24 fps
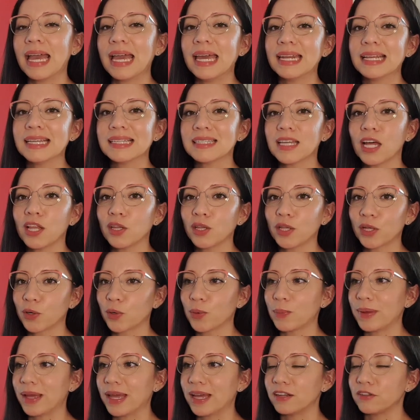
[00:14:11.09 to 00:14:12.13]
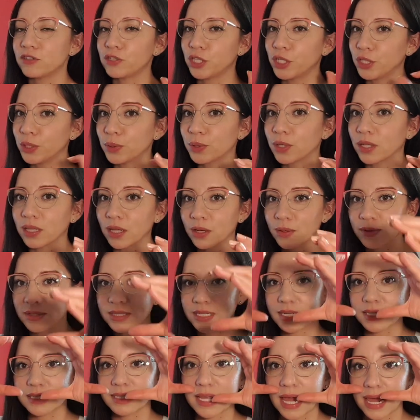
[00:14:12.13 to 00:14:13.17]
it is a little bit too close,
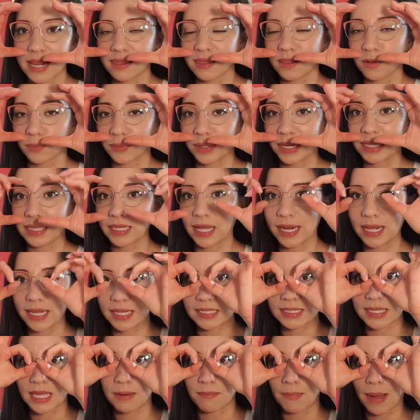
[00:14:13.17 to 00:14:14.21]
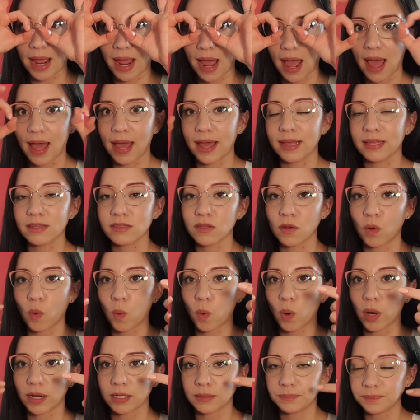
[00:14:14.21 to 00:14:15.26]
because then the ring light is in my eyes
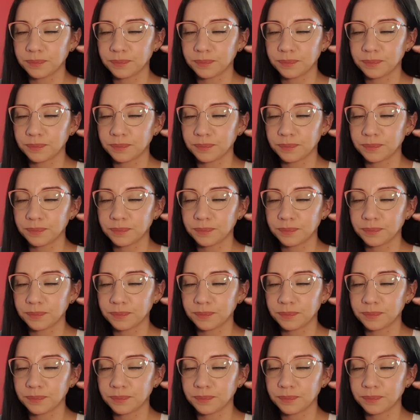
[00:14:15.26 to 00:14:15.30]
or